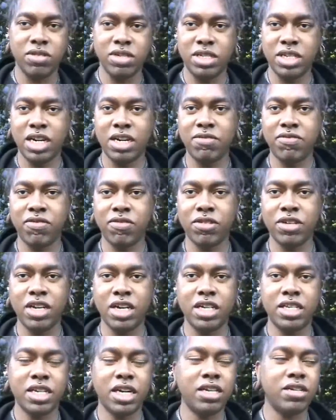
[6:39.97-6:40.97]
So at
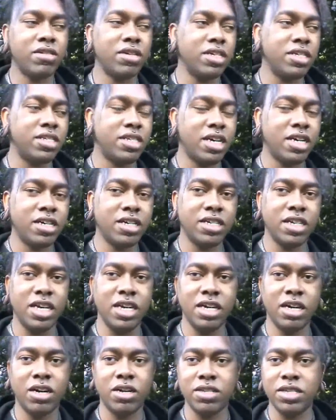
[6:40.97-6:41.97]
9:40 at night on a
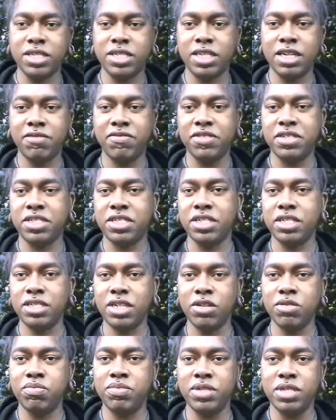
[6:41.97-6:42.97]
Saturday, all this stuff is
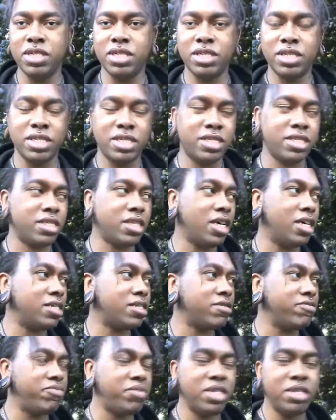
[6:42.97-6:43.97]
still open, and there's
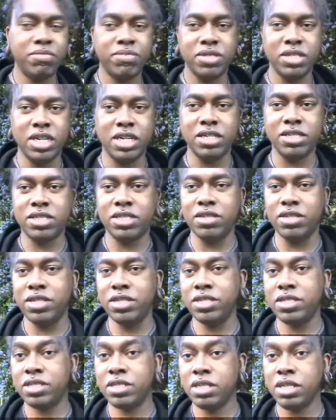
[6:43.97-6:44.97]
lots of people out. So
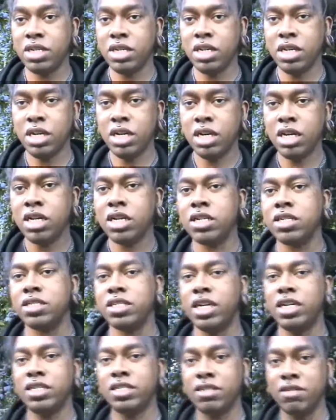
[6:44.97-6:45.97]
there's
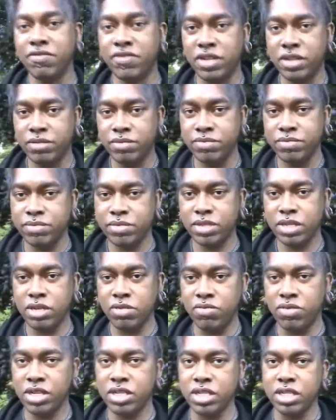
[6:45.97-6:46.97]
lots of
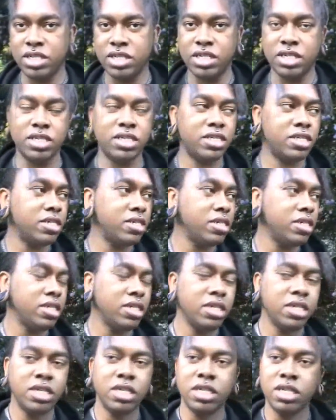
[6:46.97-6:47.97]
witnesses.
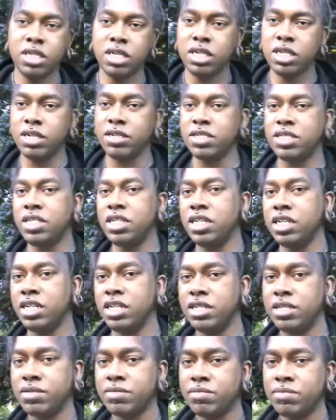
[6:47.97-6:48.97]
There's
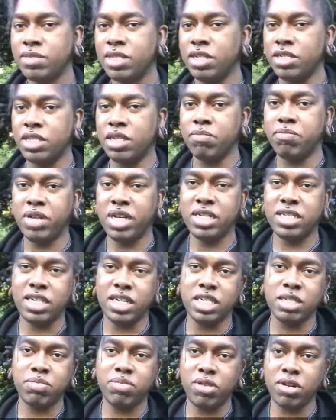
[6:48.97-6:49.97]
the bus
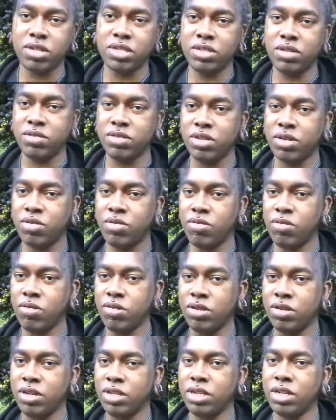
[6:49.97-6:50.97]
that's parked there on the
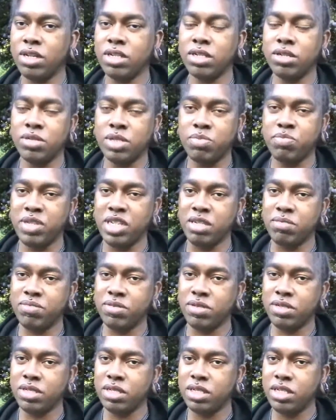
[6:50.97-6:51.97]
corner, and all those
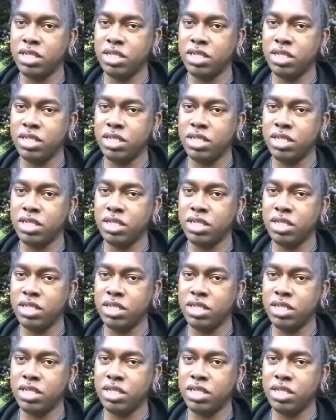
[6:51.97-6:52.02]
people.